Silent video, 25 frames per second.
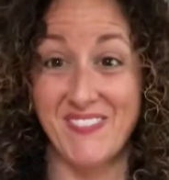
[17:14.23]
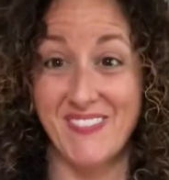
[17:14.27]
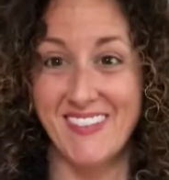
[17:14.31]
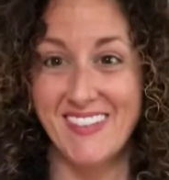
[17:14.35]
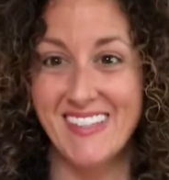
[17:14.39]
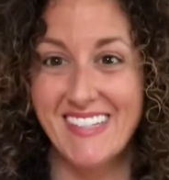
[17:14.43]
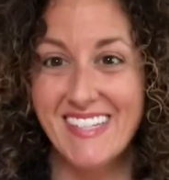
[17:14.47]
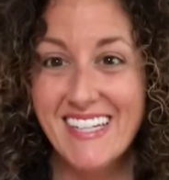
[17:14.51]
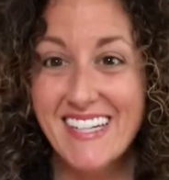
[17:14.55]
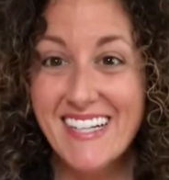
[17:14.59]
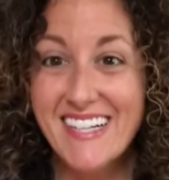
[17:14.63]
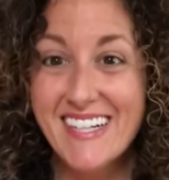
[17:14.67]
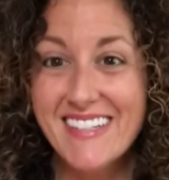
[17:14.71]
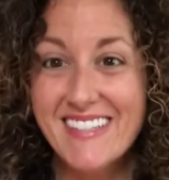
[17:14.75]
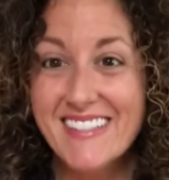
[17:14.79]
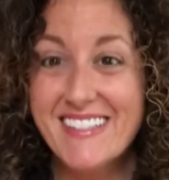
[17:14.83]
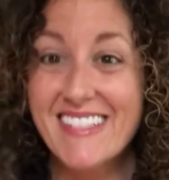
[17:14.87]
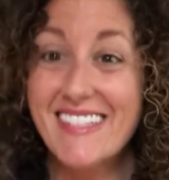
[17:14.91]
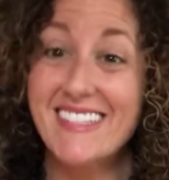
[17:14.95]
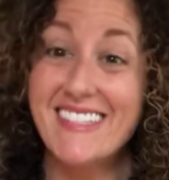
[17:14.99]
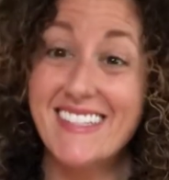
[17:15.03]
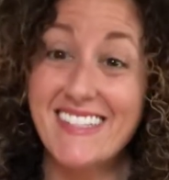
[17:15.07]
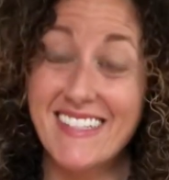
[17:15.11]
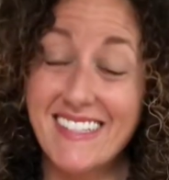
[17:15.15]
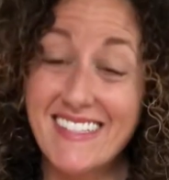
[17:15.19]
You know,
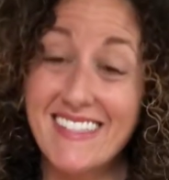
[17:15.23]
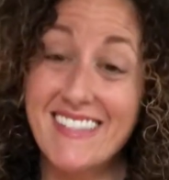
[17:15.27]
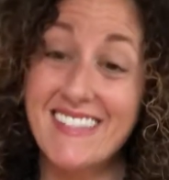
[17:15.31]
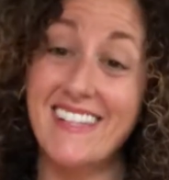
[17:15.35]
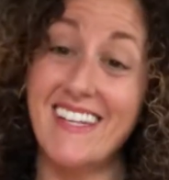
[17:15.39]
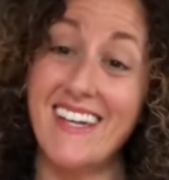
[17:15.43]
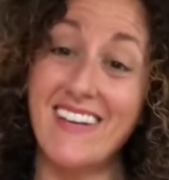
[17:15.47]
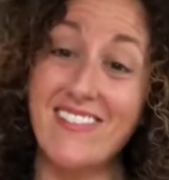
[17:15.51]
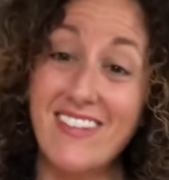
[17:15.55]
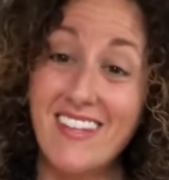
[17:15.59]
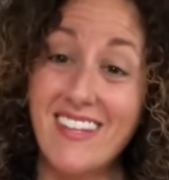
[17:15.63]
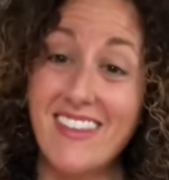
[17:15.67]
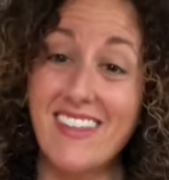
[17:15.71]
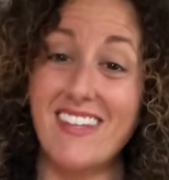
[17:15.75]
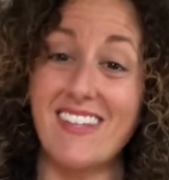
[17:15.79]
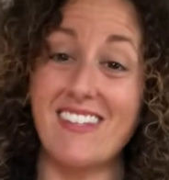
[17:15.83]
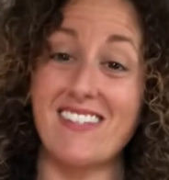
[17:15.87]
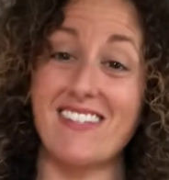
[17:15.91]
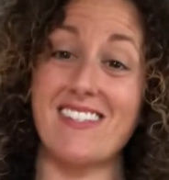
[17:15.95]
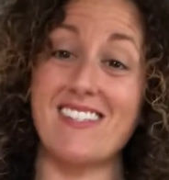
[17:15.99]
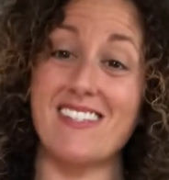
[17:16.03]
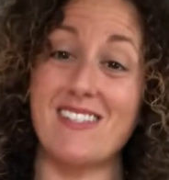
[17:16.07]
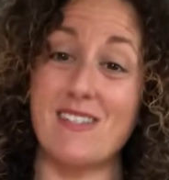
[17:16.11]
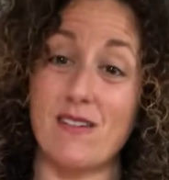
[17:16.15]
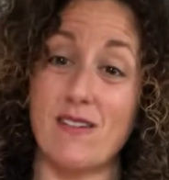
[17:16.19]
like, then everything
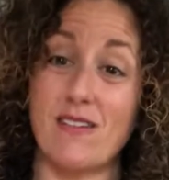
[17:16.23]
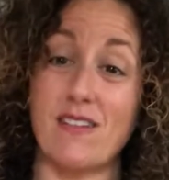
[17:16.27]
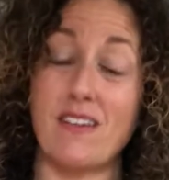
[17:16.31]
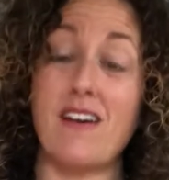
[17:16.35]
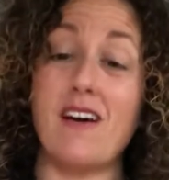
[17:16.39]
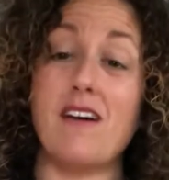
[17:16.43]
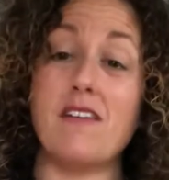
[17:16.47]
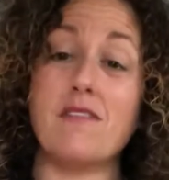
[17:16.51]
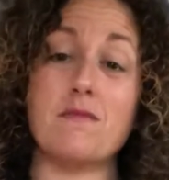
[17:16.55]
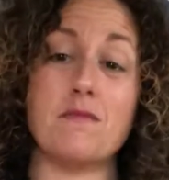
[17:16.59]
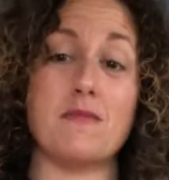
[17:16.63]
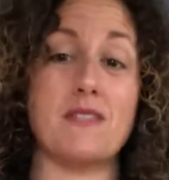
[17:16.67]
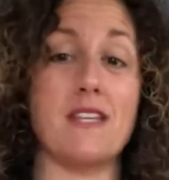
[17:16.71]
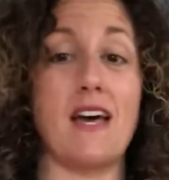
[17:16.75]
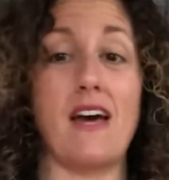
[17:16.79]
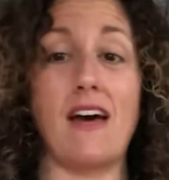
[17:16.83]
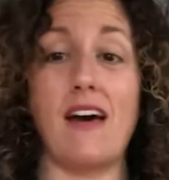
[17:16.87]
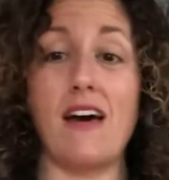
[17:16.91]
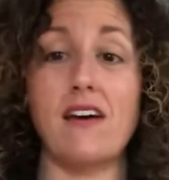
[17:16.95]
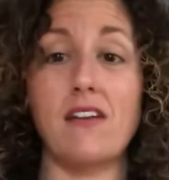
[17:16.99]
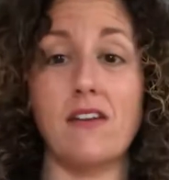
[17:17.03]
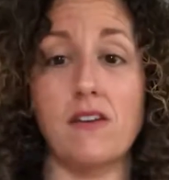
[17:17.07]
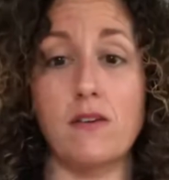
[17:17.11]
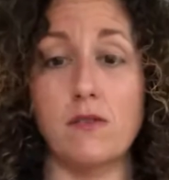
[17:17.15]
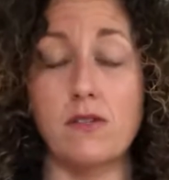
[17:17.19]
just comes
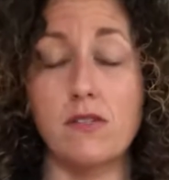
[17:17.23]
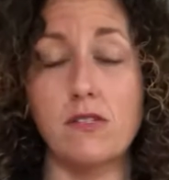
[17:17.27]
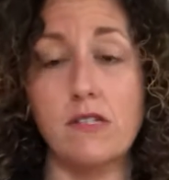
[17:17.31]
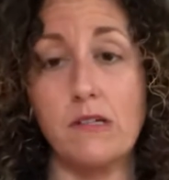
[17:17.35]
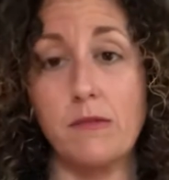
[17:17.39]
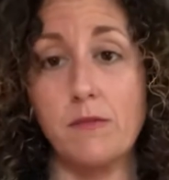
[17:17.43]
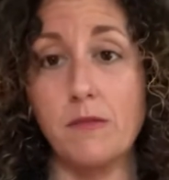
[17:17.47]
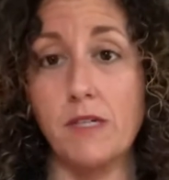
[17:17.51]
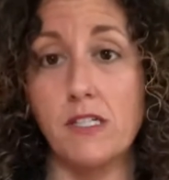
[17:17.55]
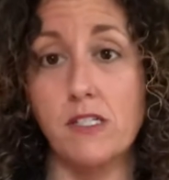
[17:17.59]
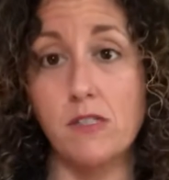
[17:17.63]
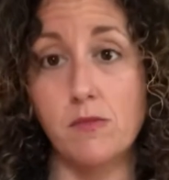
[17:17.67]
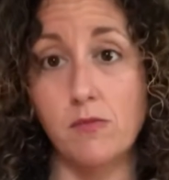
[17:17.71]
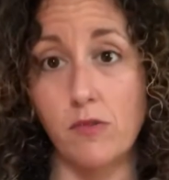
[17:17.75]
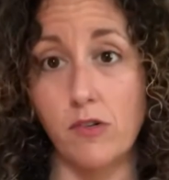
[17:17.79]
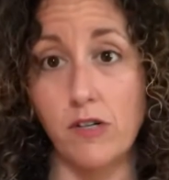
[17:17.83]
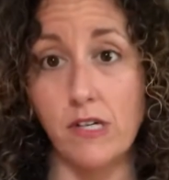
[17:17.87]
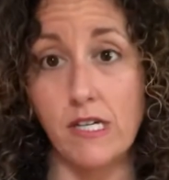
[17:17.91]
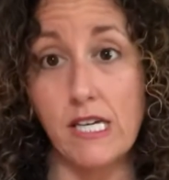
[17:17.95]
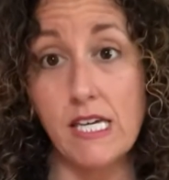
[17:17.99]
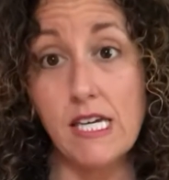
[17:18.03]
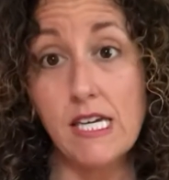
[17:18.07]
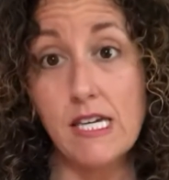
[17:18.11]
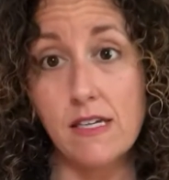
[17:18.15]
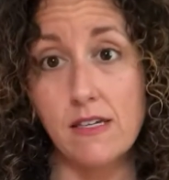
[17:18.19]
at you with so much more
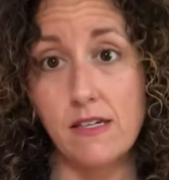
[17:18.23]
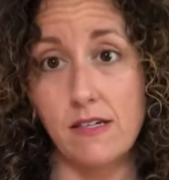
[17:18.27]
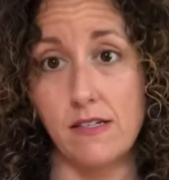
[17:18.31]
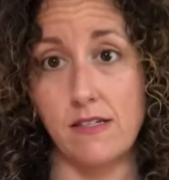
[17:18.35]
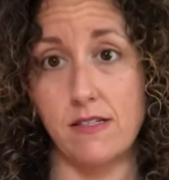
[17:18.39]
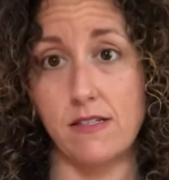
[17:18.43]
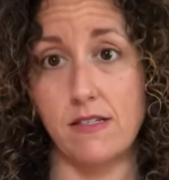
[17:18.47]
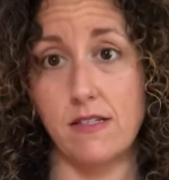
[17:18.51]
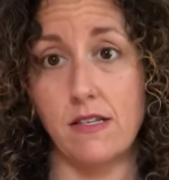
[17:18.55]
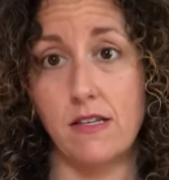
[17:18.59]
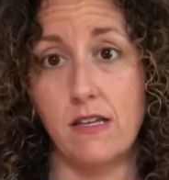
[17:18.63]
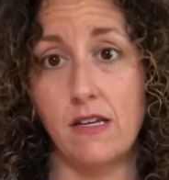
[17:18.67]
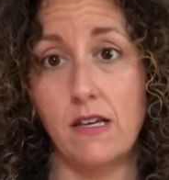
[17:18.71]
ease.